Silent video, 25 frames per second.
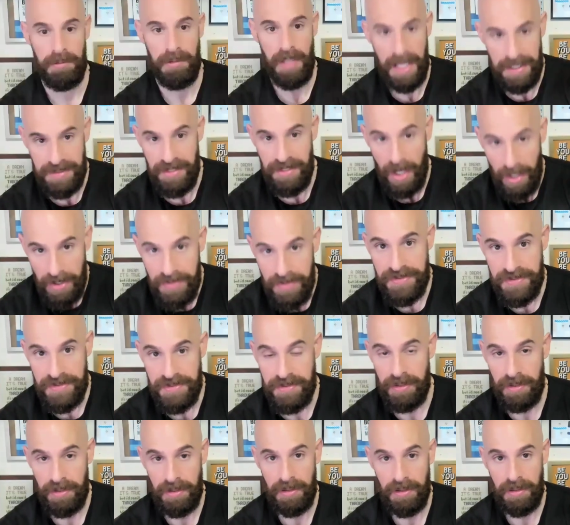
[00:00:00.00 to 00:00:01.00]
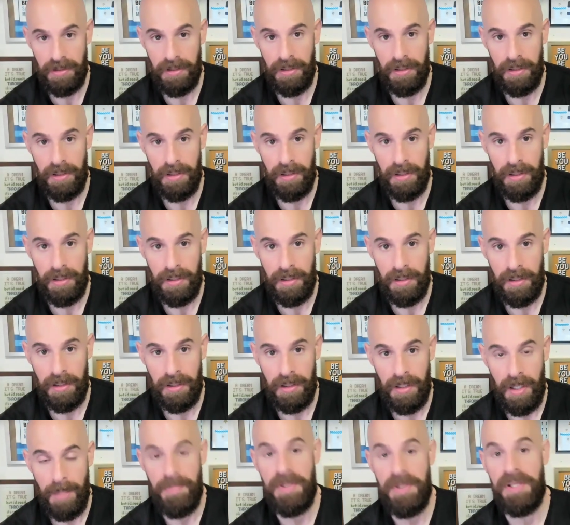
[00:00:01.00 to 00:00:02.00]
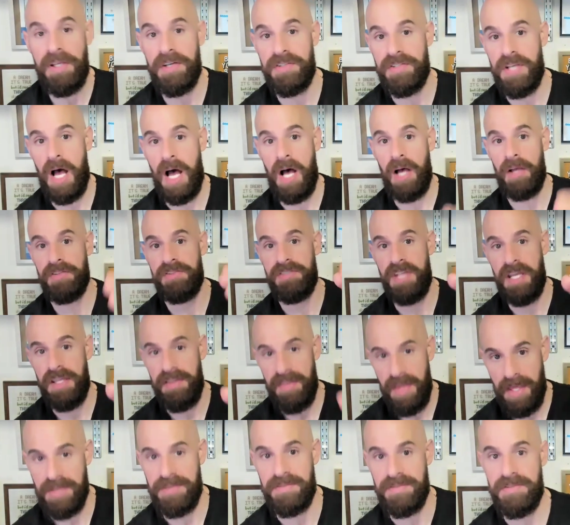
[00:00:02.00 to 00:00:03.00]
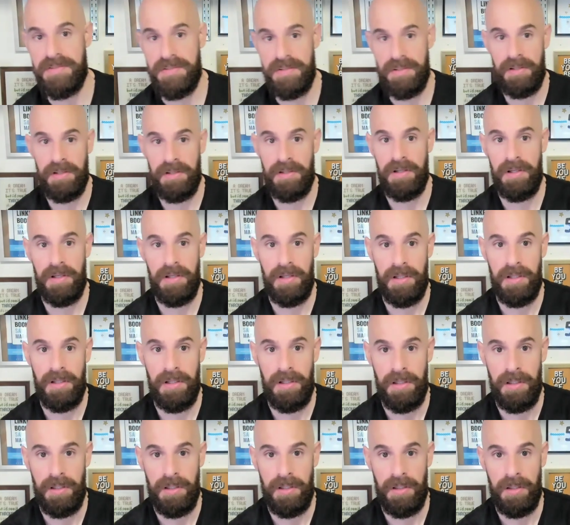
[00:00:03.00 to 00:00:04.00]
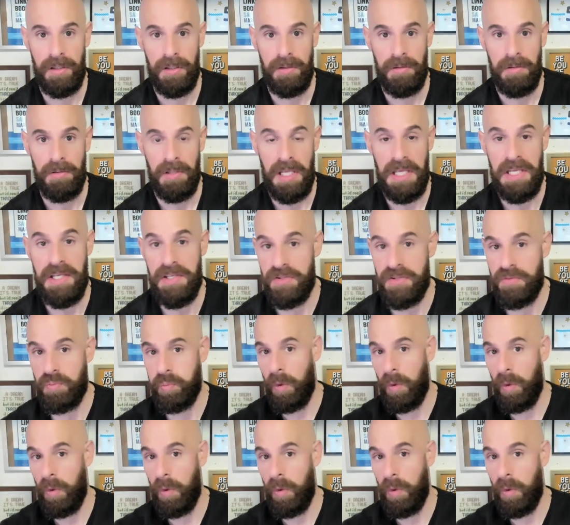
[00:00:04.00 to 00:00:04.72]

it does. Because I'll say this, is